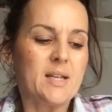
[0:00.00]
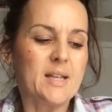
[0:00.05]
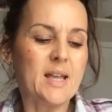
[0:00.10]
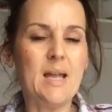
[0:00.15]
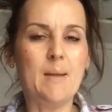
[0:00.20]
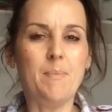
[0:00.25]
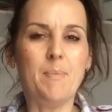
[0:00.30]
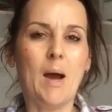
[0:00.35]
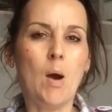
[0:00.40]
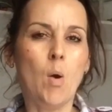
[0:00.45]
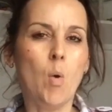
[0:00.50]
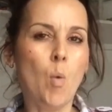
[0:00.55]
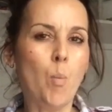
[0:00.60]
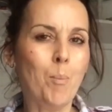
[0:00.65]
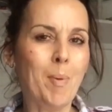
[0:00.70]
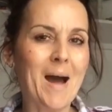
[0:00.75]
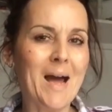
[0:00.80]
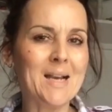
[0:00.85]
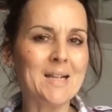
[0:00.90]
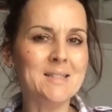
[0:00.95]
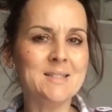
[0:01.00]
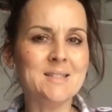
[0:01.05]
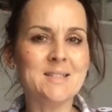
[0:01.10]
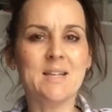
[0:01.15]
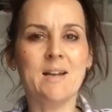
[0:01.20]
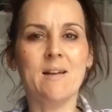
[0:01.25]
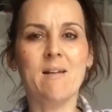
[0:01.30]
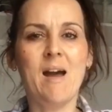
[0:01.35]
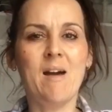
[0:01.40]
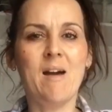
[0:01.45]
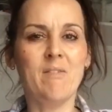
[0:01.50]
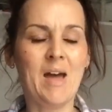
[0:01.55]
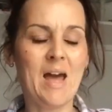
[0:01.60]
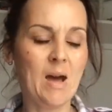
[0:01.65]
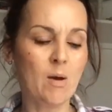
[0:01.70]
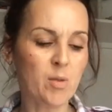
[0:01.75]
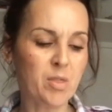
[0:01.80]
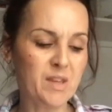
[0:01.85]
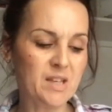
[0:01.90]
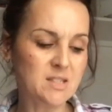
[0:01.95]
keep that all balanced and I have a
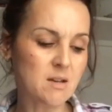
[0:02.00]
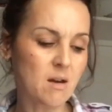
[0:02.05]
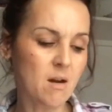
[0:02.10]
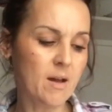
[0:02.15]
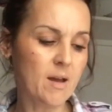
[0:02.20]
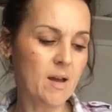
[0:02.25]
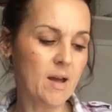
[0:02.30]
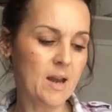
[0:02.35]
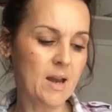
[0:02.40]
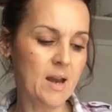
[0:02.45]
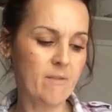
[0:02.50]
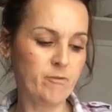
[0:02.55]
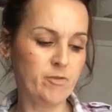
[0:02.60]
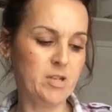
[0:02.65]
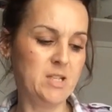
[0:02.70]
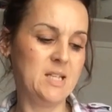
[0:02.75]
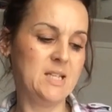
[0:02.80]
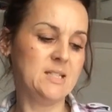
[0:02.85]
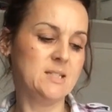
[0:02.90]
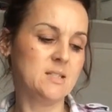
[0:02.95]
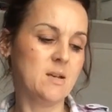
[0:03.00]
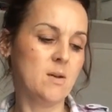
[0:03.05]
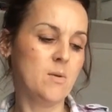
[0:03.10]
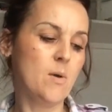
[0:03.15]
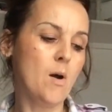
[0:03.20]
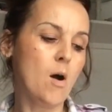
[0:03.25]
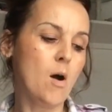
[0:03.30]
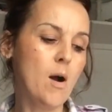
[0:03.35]
healthy diet and everything so